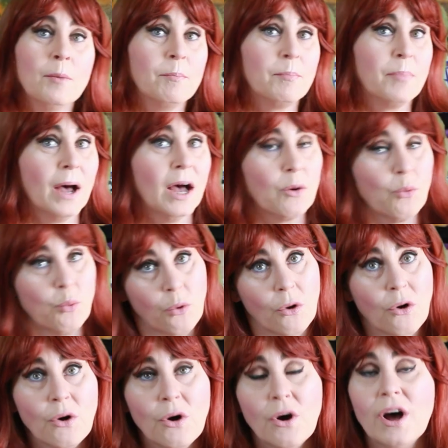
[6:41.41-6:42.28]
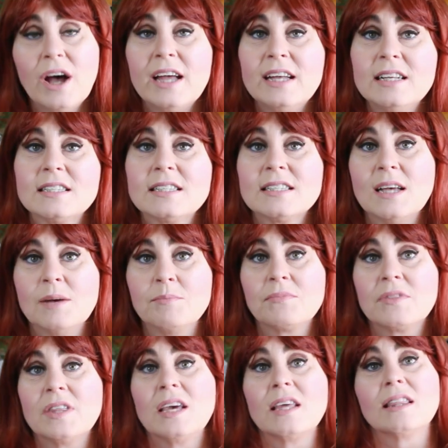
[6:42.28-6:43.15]
But war is
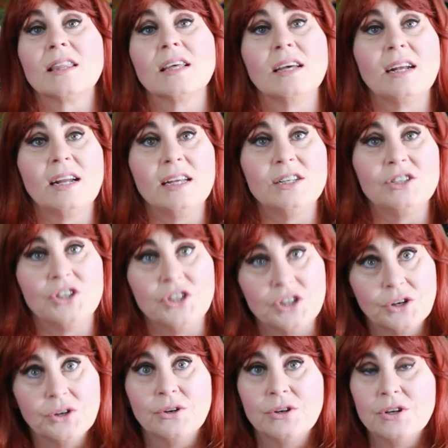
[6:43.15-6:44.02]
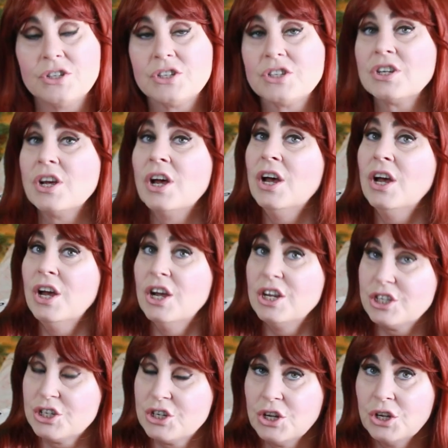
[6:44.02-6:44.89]
something that is used
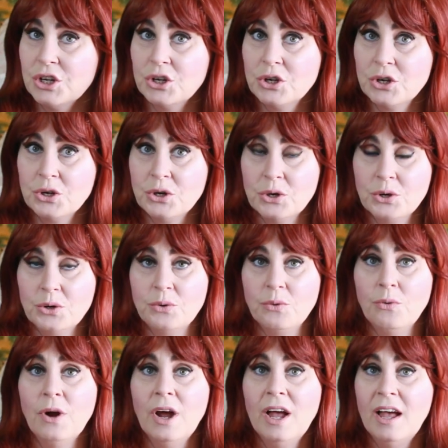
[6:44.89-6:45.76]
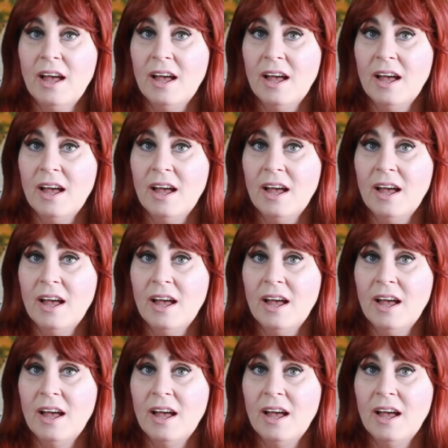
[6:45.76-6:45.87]
to